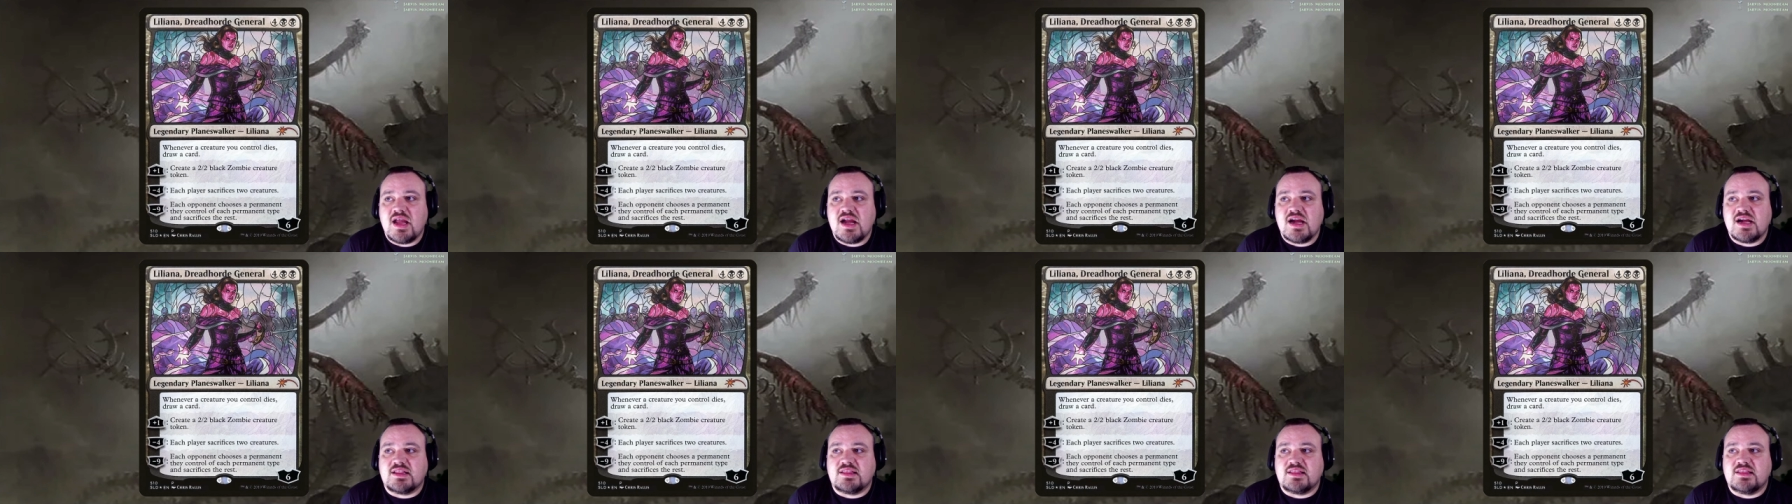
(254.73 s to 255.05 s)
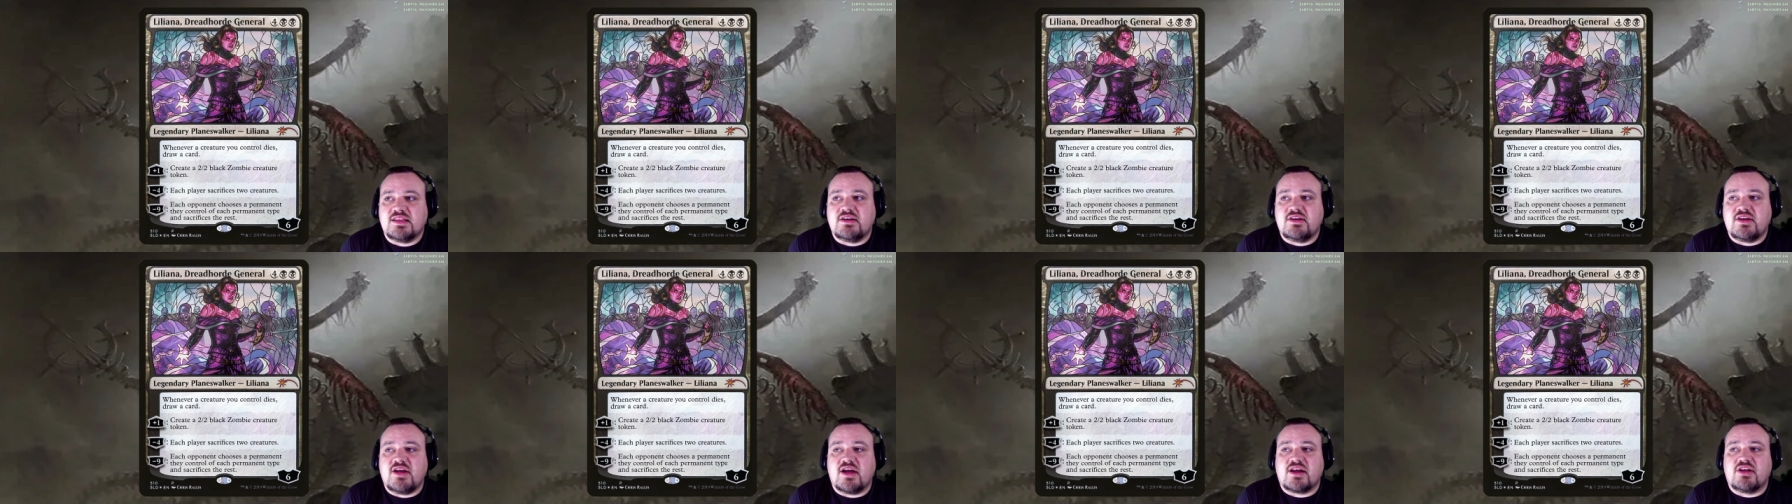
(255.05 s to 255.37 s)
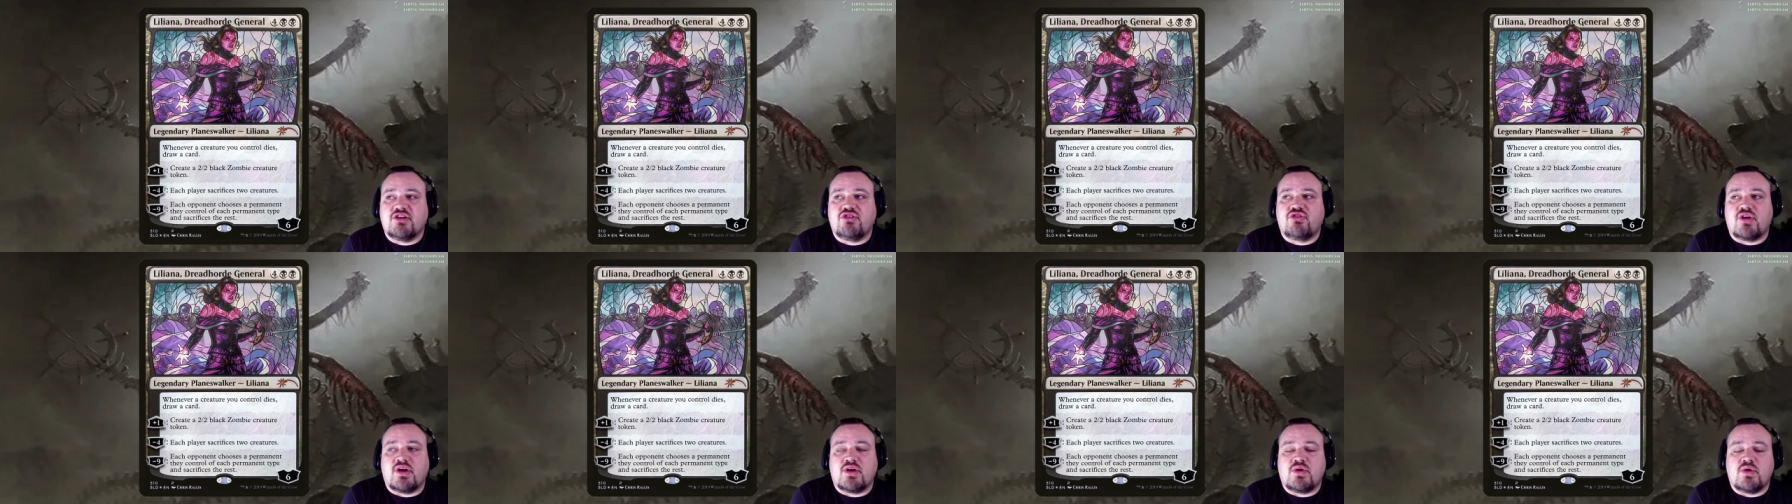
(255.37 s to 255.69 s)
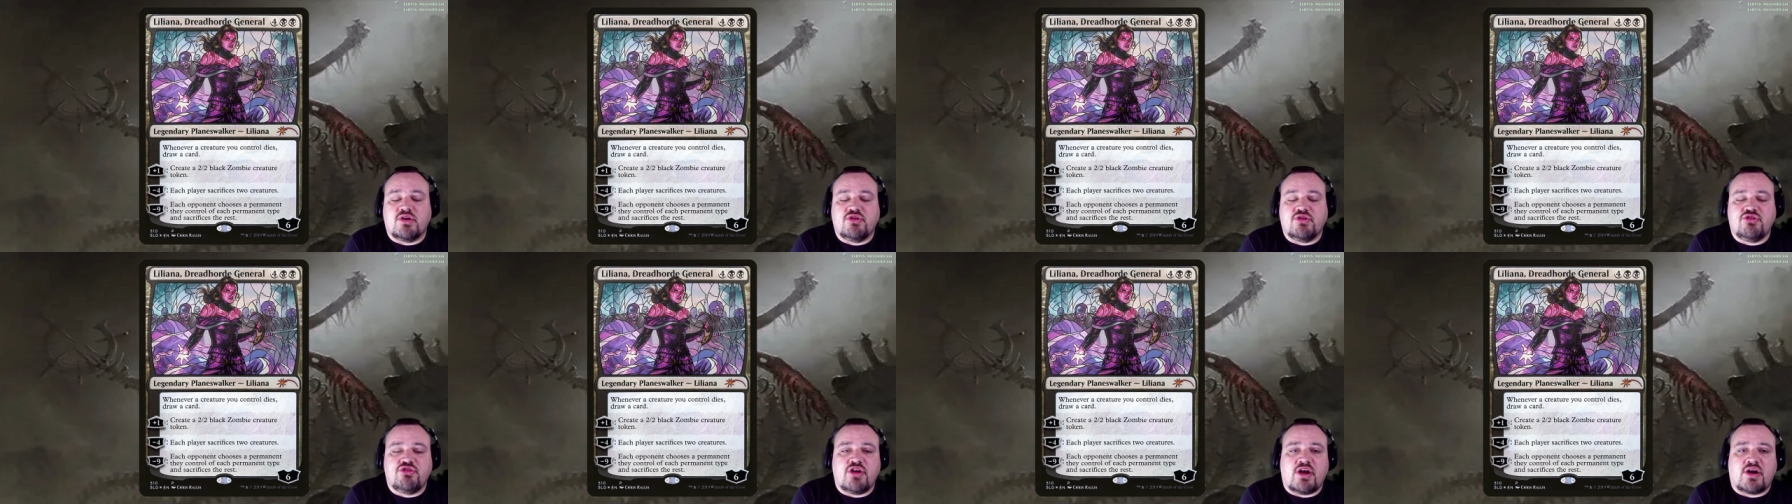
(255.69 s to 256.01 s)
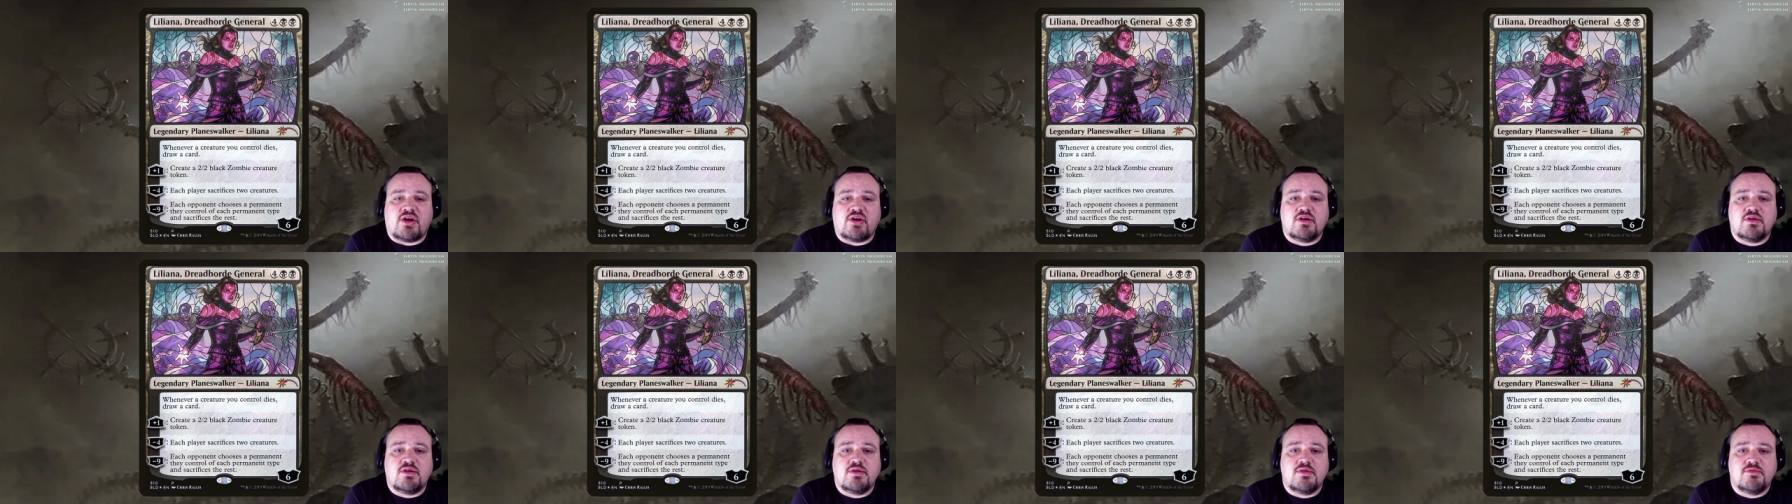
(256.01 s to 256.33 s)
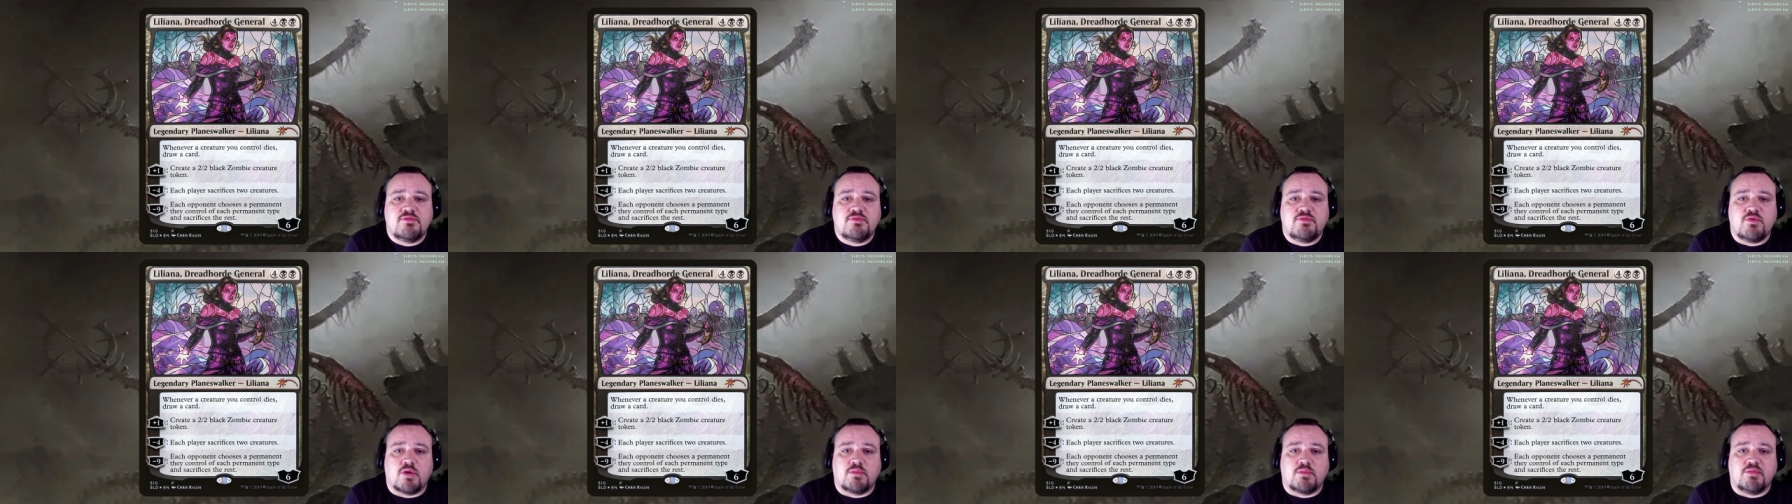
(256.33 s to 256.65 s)
Liliana Dreadhorde General,
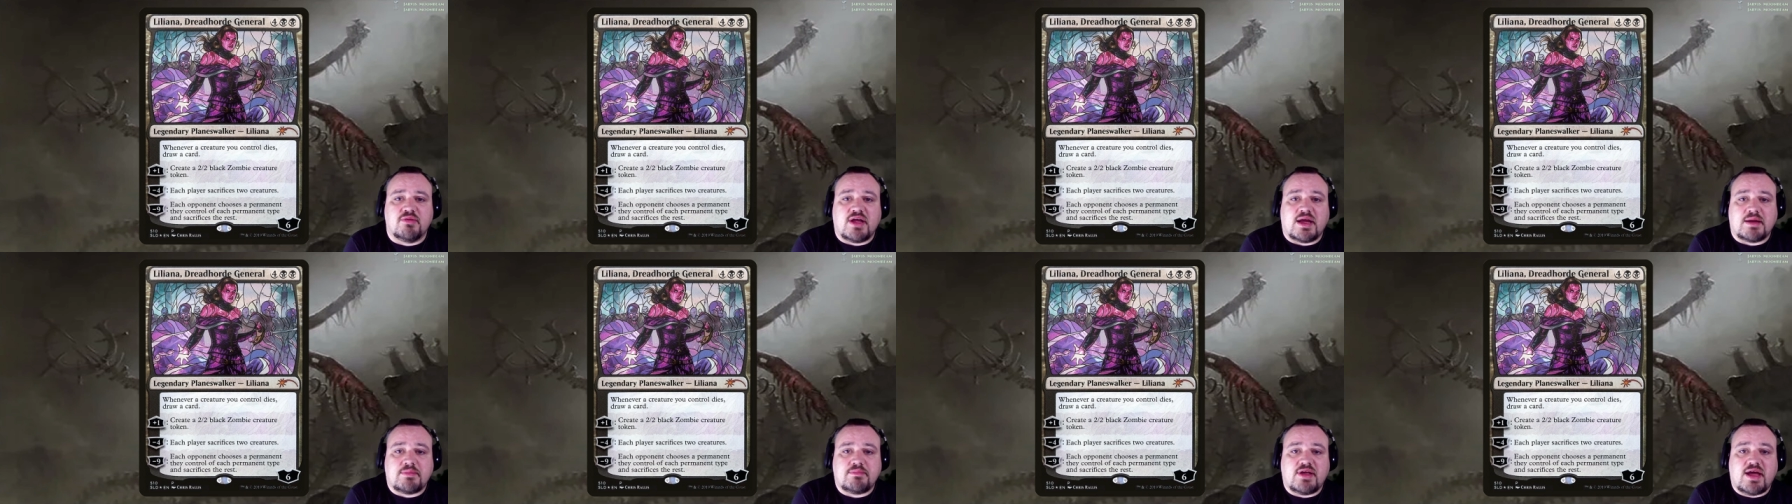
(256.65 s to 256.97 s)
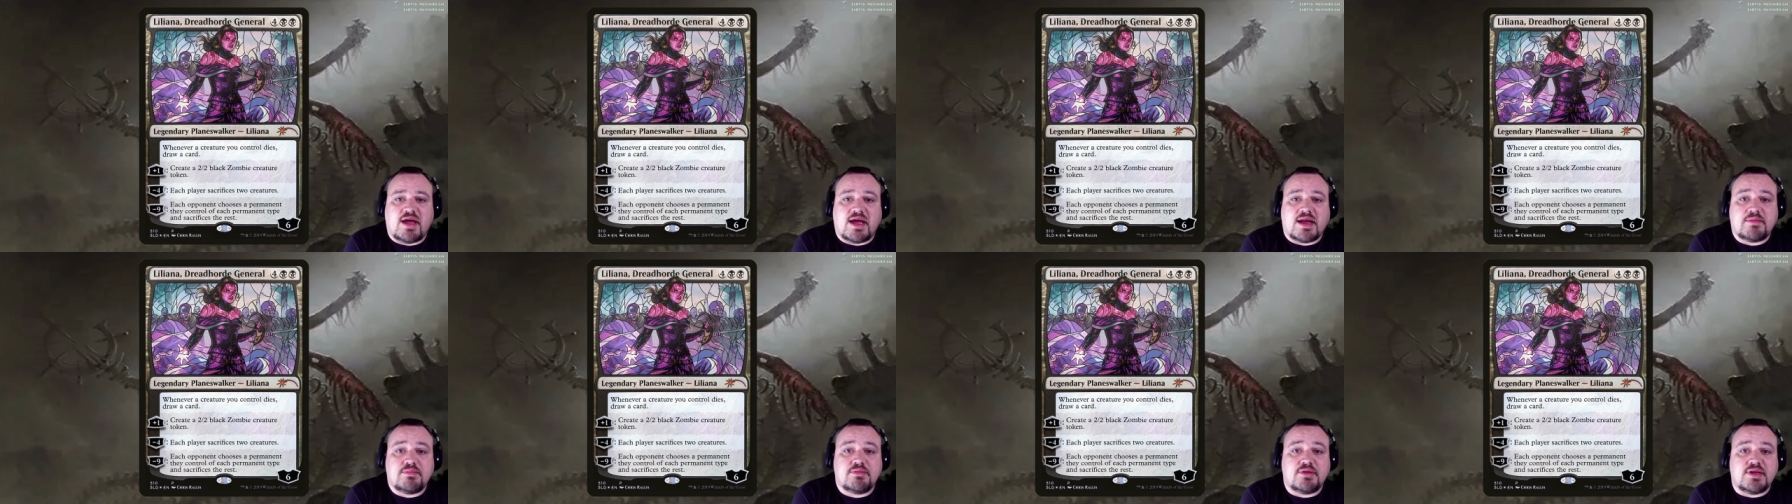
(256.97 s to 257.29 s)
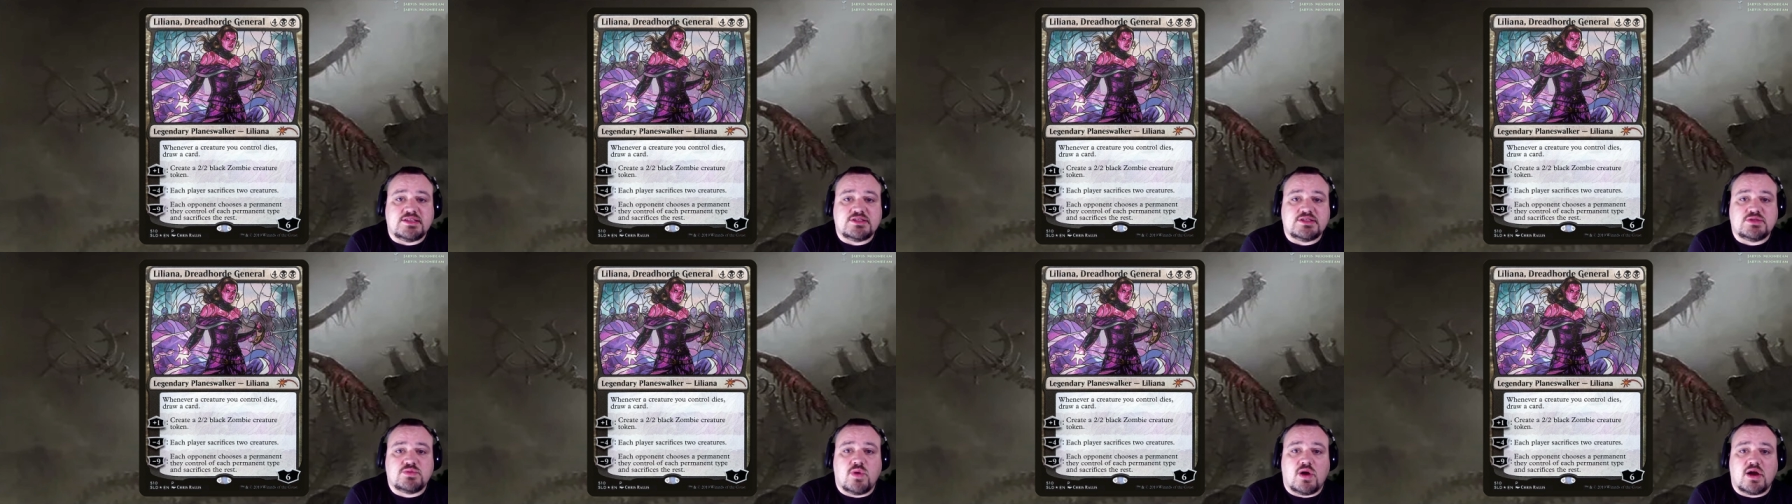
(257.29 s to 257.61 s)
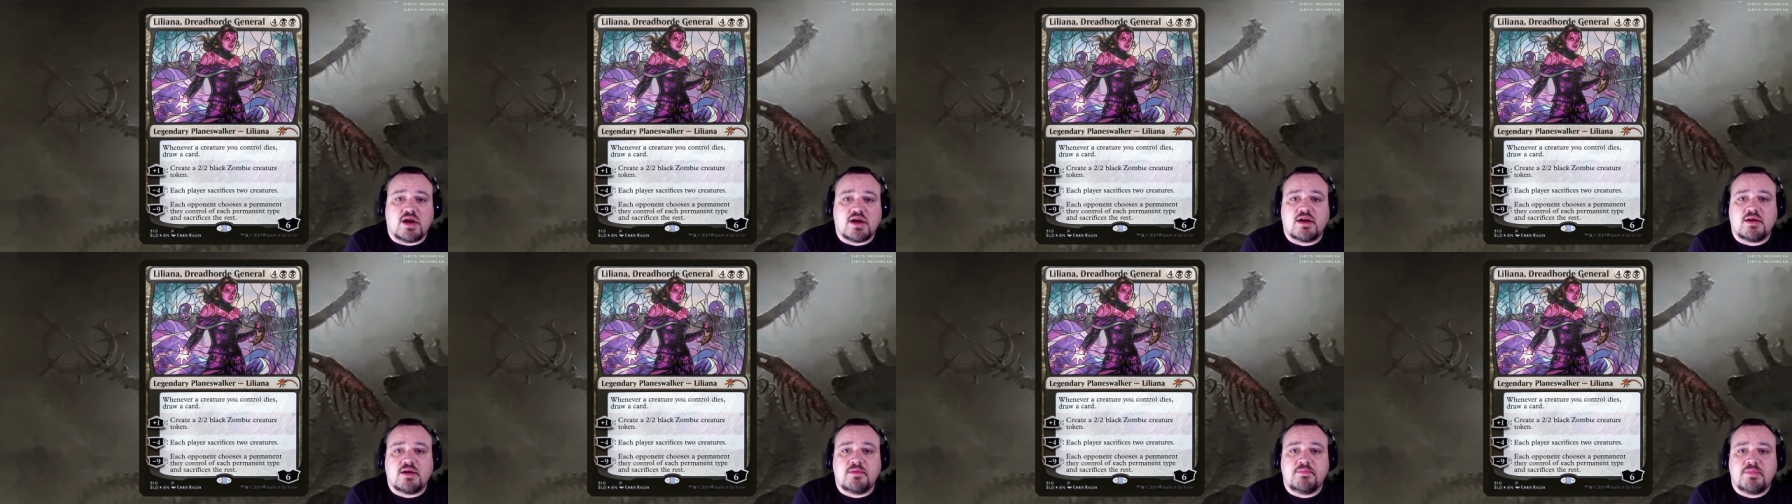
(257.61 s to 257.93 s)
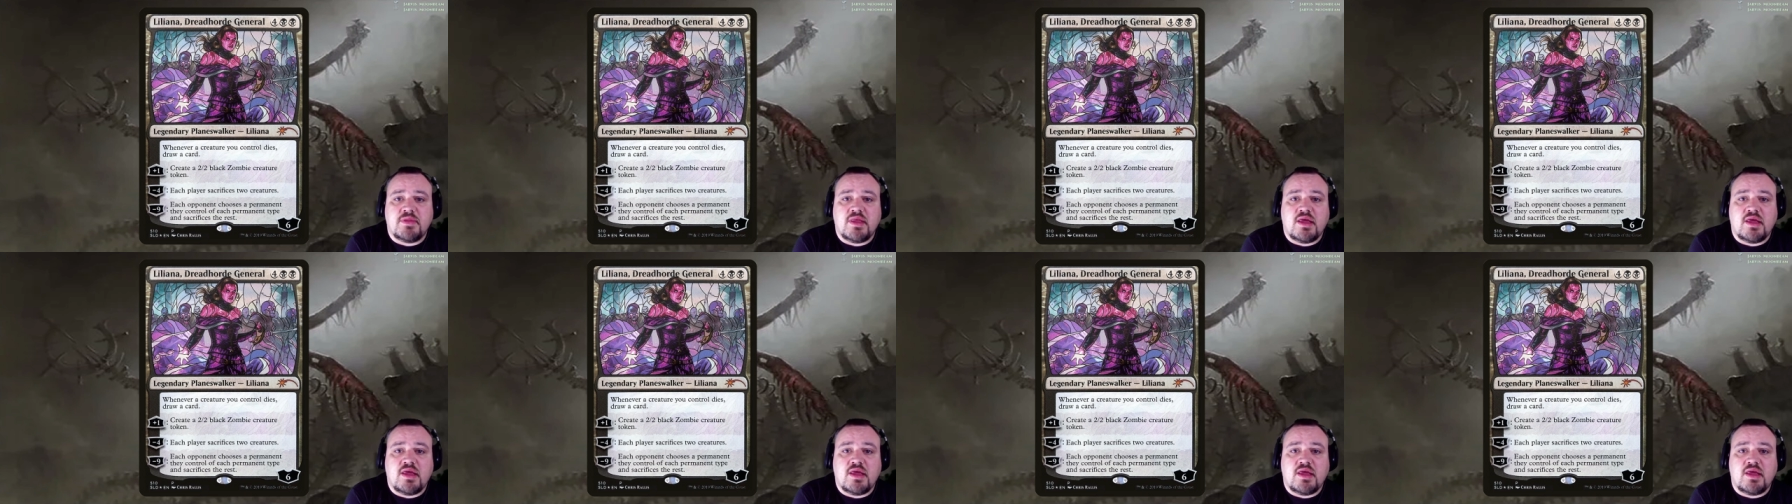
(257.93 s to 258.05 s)
4 black, Planeswalker,